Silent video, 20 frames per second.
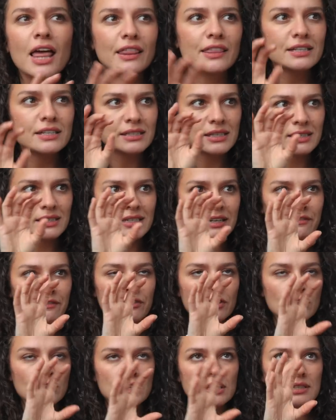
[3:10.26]
This is
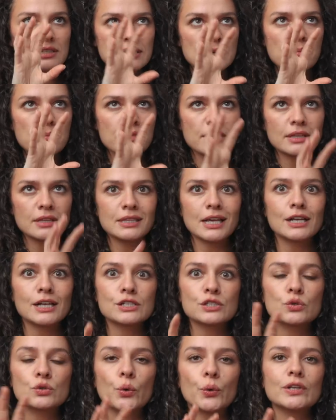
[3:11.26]
definitely something that
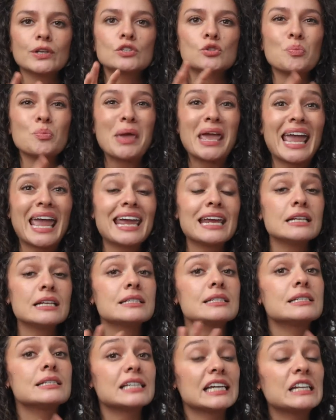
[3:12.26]
is going to be a
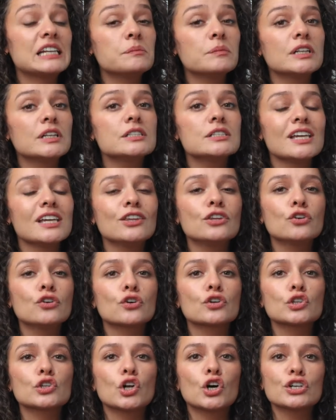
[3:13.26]
statement in
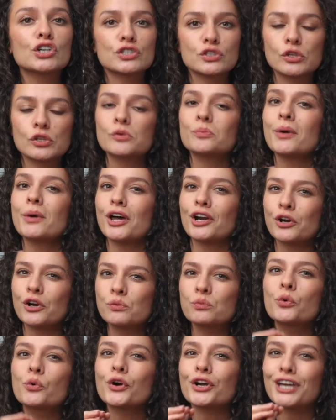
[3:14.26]
your look, so you
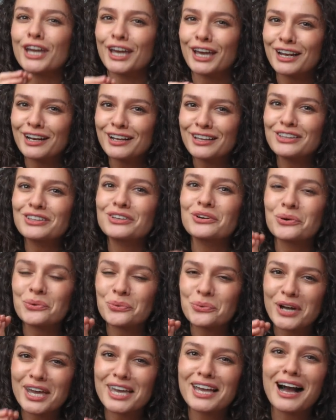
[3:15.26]
better work it
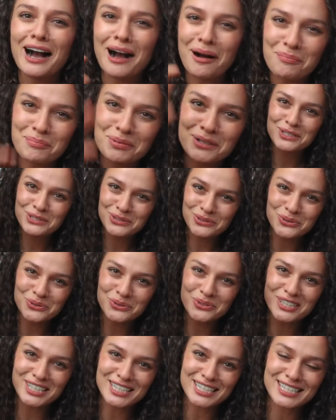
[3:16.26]
your way up
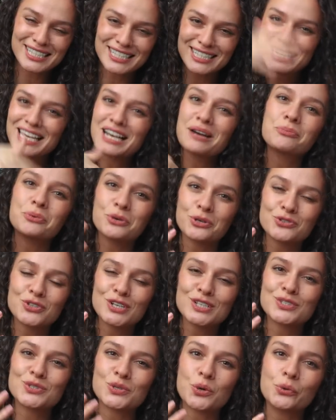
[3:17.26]
to this
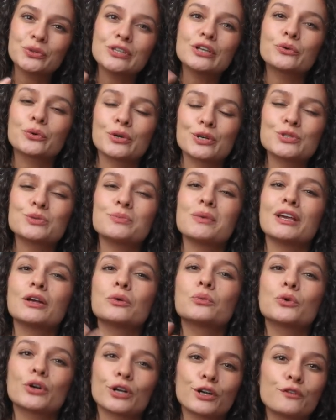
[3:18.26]
portrait zone in order to make
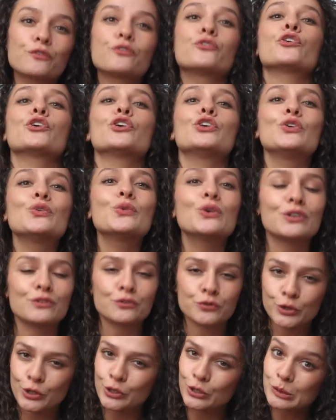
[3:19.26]
it work for you
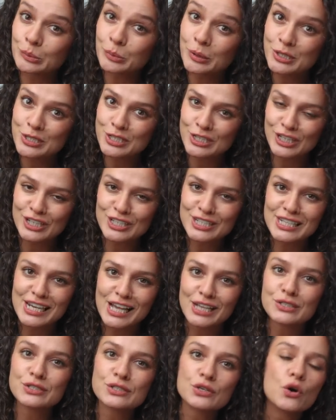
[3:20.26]
and for your personal
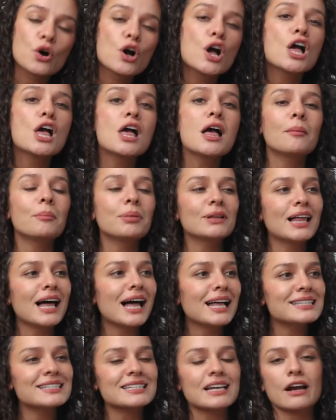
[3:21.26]
style. So
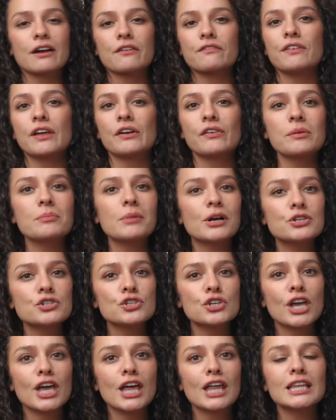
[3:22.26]
plaids are very
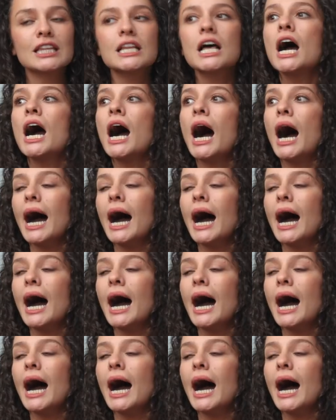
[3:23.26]
much in.